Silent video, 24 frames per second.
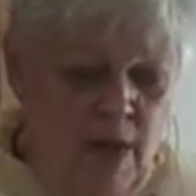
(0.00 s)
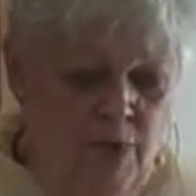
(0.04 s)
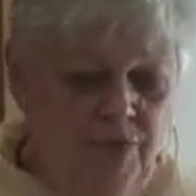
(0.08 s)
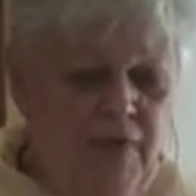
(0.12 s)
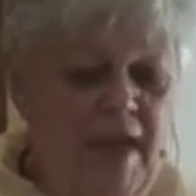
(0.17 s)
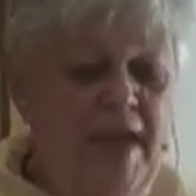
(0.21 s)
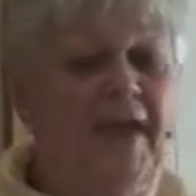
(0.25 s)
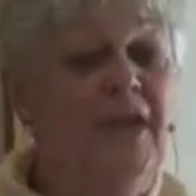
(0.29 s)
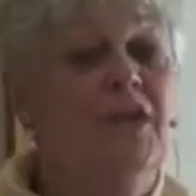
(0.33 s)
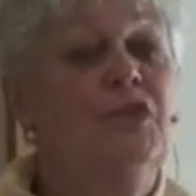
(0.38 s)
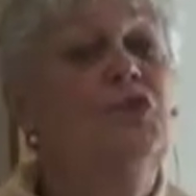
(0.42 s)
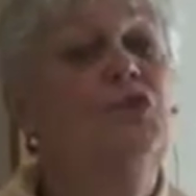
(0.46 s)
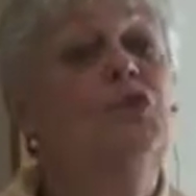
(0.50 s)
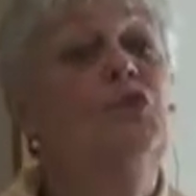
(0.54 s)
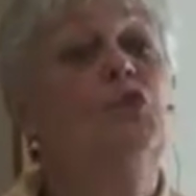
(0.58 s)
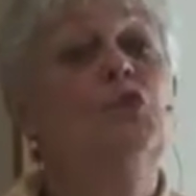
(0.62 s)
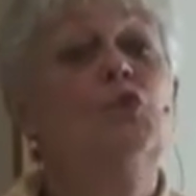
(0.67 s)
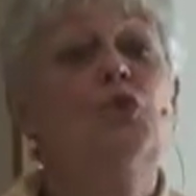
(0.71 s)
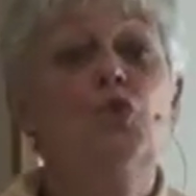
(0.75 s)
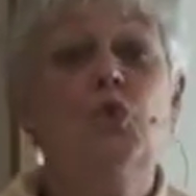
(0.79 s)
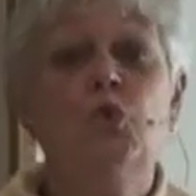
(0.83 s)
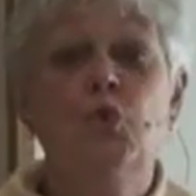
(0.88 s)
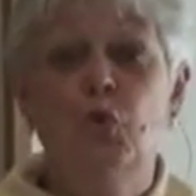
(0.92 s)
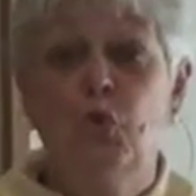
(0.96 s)
They
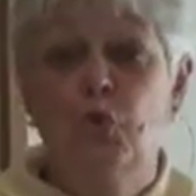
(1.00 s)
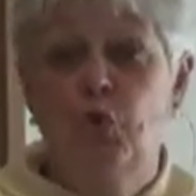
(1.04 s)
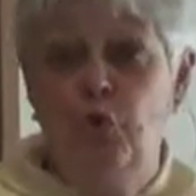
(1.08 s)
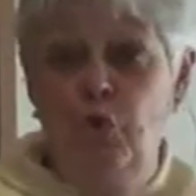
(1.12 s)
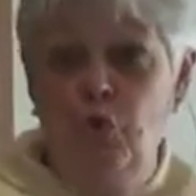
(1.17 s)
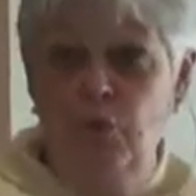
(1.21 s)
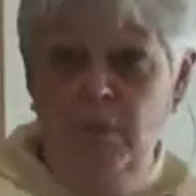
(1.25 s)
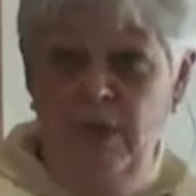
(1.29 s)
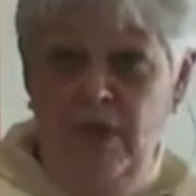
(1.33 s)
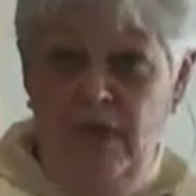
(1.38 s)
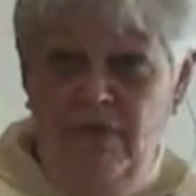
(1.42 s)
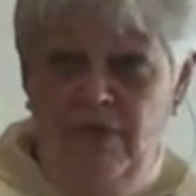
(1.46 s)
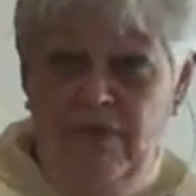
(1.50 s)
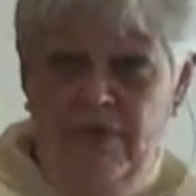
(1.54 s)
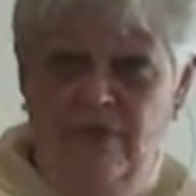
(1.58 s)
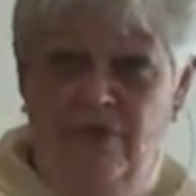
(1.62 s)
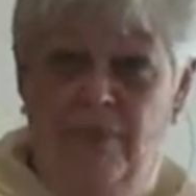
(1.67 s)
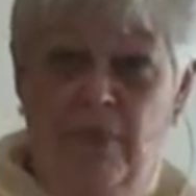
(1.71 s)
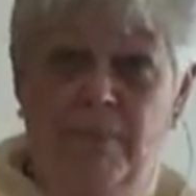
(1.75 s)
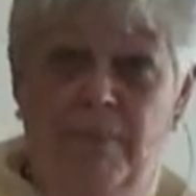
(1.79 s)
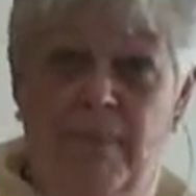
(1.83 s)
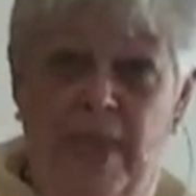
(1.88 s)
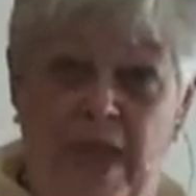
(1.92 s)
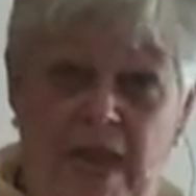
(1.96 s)
assume that
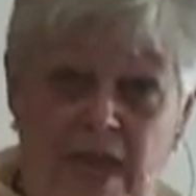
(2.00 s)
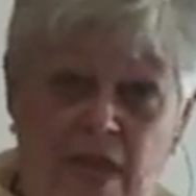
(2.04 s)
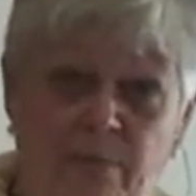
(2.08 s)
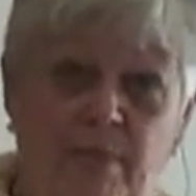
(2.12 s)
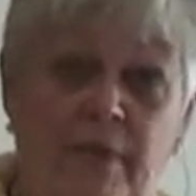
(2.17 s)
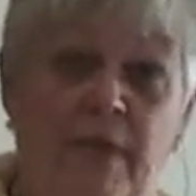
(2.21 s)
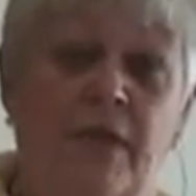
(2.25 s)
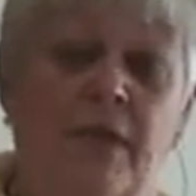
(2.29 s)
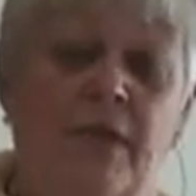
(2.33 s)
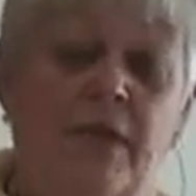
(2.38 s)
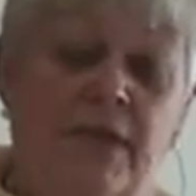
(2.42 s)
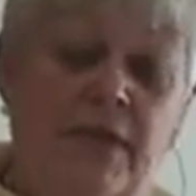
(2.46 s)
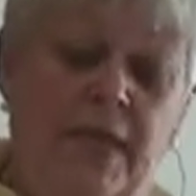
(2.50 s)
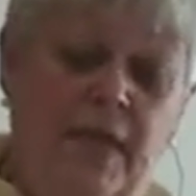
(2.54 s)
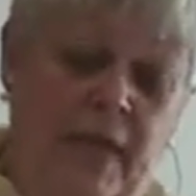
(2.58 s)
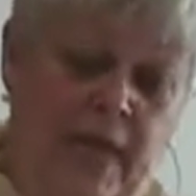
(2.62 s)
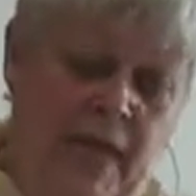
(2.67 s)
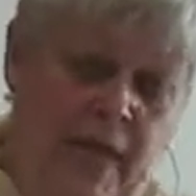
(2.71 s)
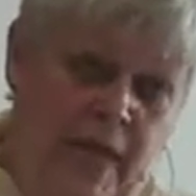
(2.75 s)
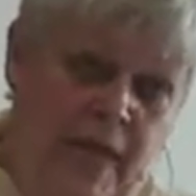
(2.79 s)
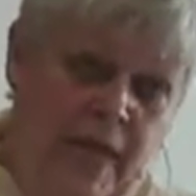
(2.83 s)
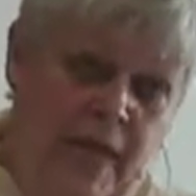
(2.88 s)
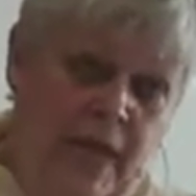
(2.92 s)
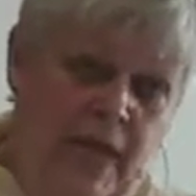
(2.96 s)
the baby
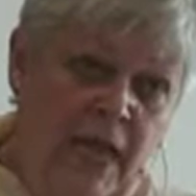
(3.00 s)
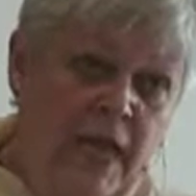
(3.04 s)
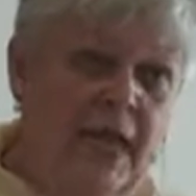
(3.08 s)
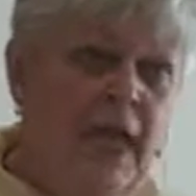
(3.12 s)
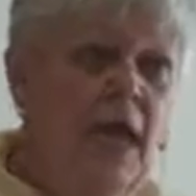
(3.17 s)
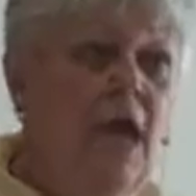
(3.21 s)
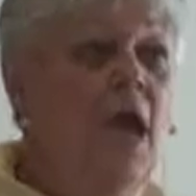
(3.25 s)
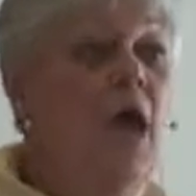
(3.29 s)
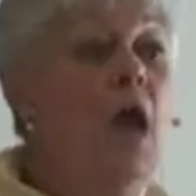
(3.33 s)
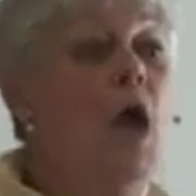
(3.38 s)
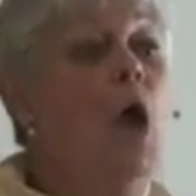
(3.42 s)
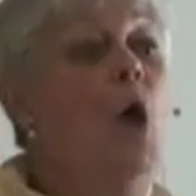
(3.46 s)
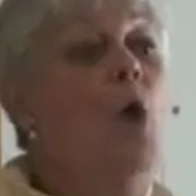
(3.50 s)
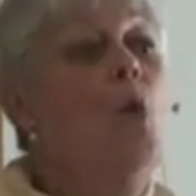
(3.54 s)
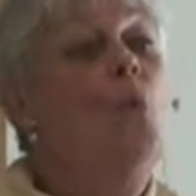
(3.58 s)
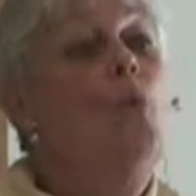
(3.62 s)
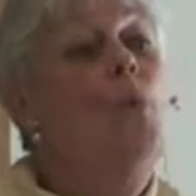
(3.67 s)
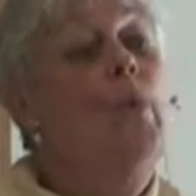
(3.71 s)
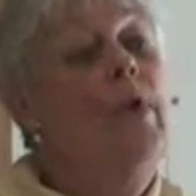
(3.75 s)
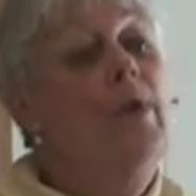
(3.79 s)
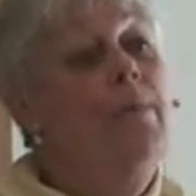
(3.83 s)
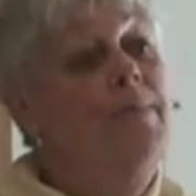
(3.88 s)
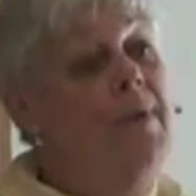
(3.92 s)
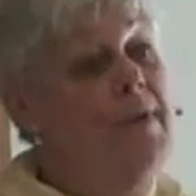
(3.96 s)
king
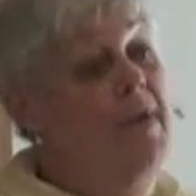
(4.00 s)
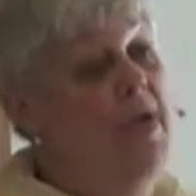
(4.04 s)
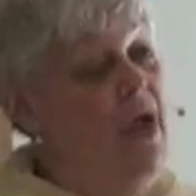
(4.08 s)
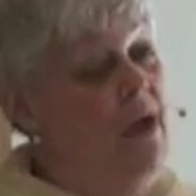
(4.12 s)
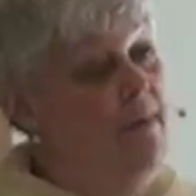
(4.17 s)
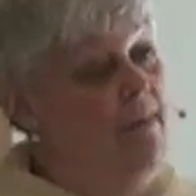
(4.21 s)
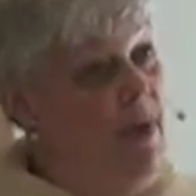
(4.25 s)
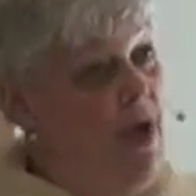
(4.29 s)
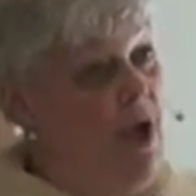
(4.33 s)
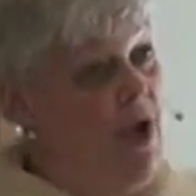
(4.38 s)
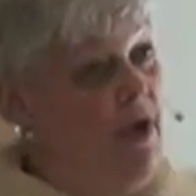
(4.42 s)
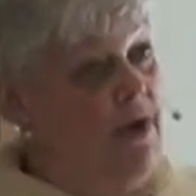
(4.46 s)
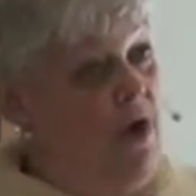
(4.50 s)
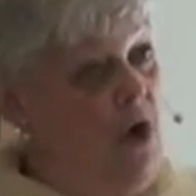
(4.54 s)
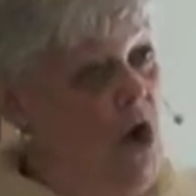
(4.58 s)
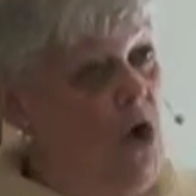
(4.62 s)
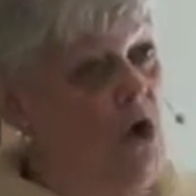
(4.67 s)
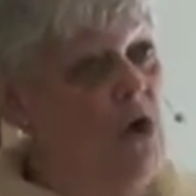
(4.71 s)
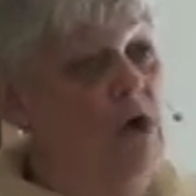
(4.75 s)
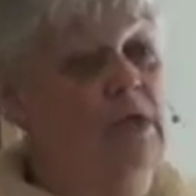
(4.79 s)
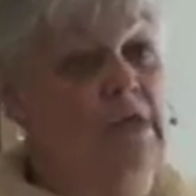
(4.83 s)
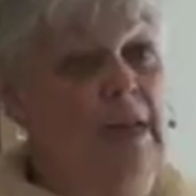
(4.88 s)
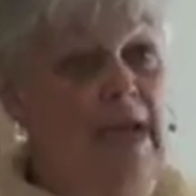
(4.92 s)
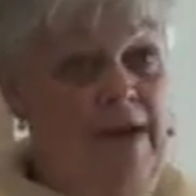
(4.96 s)
will be a
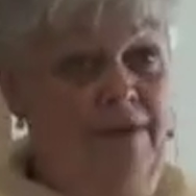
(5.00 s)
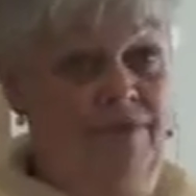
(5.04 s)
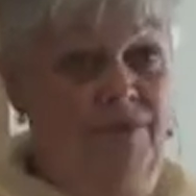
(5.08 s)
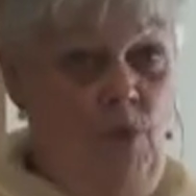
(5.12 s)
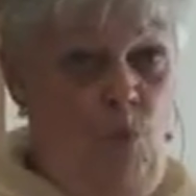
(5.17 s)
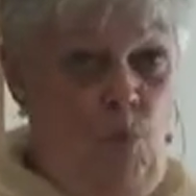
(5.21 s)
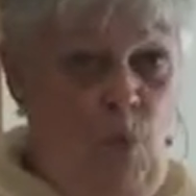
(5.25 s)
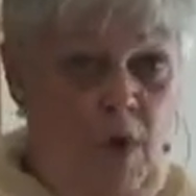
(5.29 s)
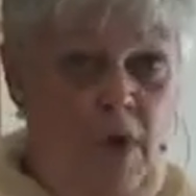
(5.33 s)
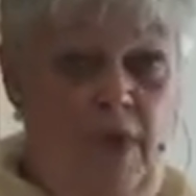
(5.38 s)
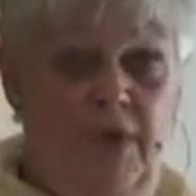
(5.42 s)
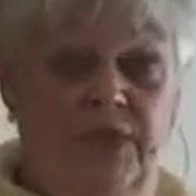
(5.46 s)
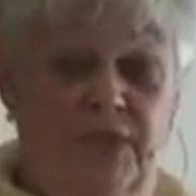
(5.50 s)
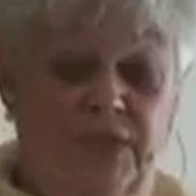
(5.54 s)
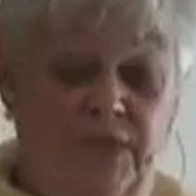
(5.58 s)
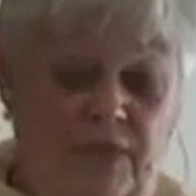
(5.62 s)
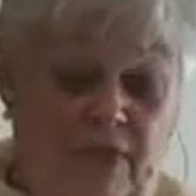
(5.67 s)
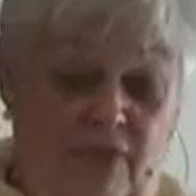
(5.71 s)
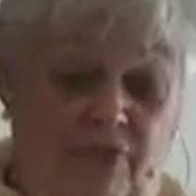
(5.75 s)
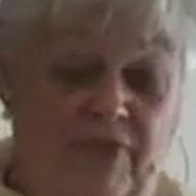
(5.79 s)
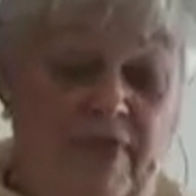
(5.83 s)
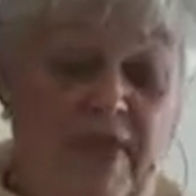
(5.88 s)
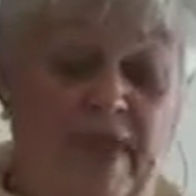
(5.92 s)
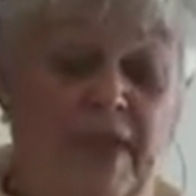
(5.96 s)
monarch like the ones
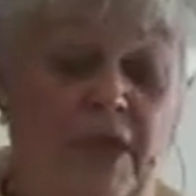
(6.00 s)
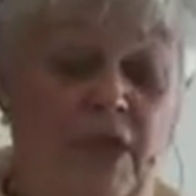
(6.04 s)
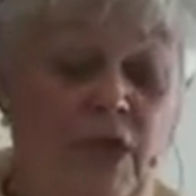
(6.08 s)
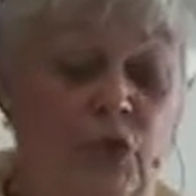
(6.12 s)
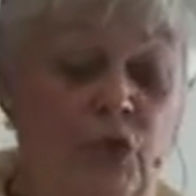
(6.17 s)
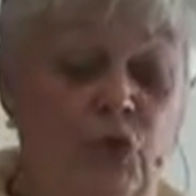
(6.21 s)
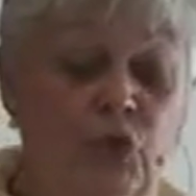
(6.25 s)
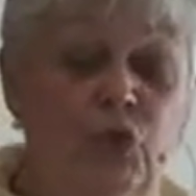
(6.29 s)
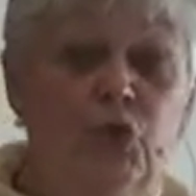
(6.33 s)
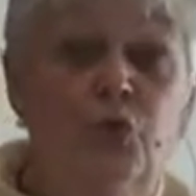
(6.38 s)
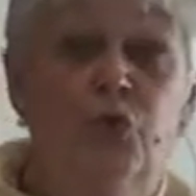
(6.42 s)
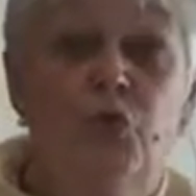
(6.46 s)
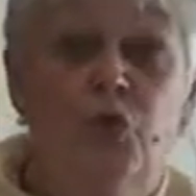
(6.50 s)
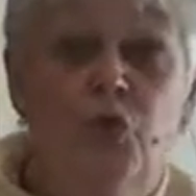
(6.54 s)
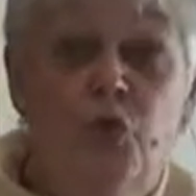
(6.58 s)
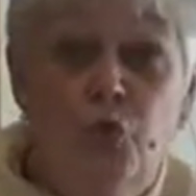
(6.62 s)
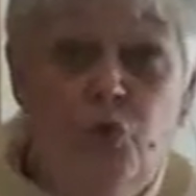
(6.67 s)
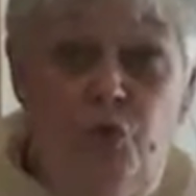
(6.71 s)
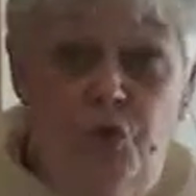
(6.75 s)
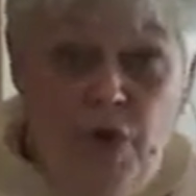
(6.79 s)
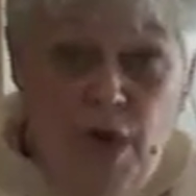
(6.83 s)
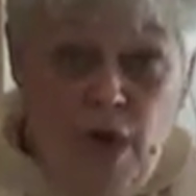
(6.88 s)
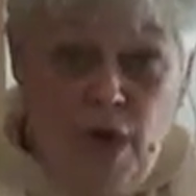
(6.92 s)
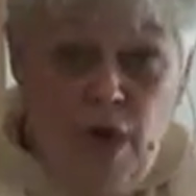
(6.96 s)
that they
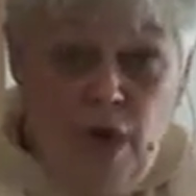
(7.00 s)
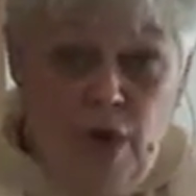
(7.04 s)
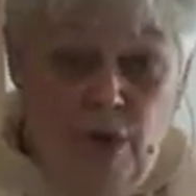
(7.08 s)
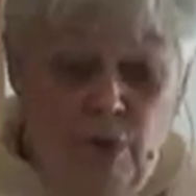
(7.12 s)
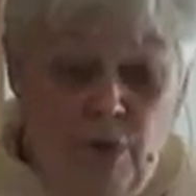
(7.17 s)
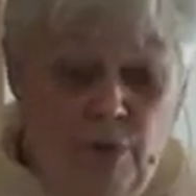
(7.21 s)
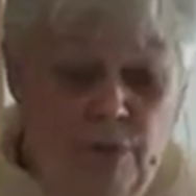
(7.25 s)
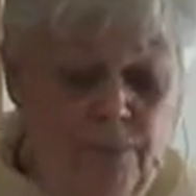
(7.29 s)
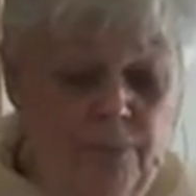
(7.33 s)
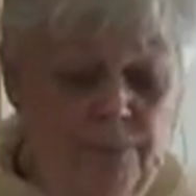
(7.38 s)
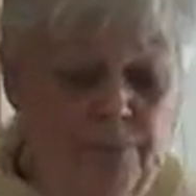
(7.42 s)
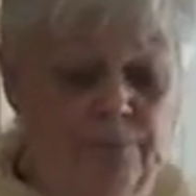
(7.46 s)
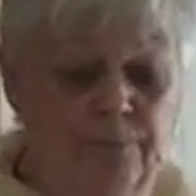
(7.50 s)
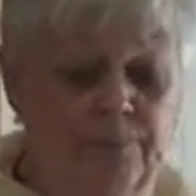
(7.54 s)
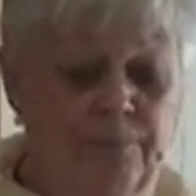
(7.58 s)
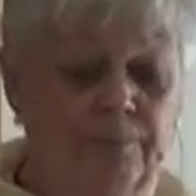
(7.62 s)
do know.